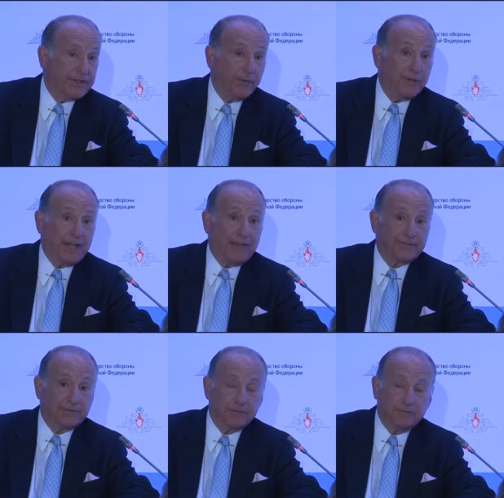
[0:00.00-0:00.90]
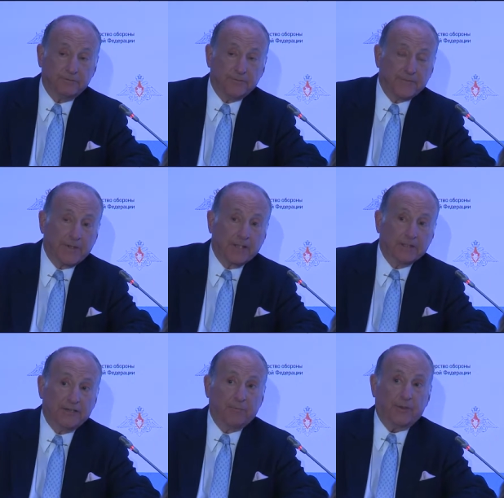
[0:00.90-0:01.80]
and we have to
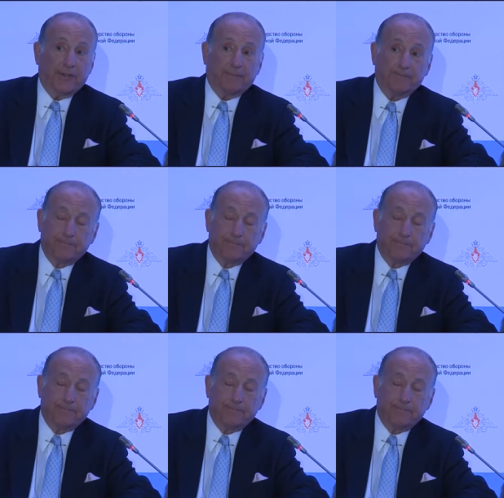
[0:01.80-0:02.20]
live with them.